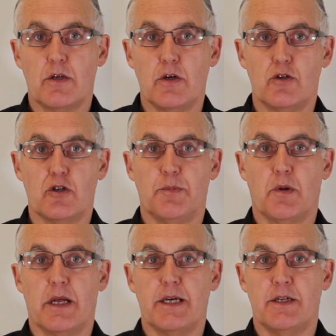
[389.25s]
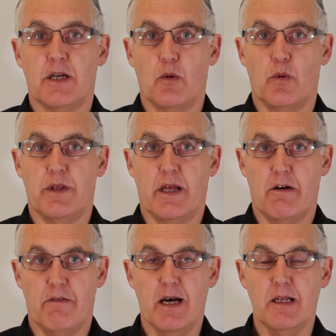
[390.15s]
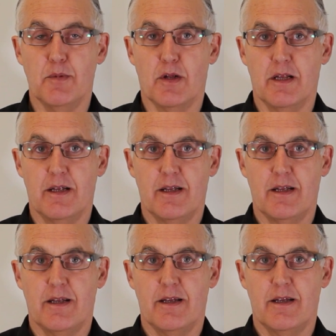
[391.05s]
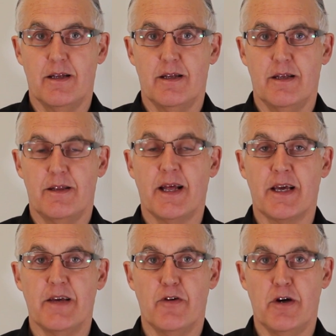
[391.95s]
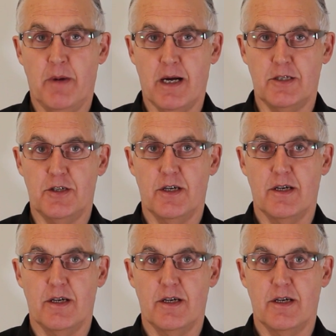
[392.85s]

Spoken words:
YouTube will let you know when they're available. Thank you very much.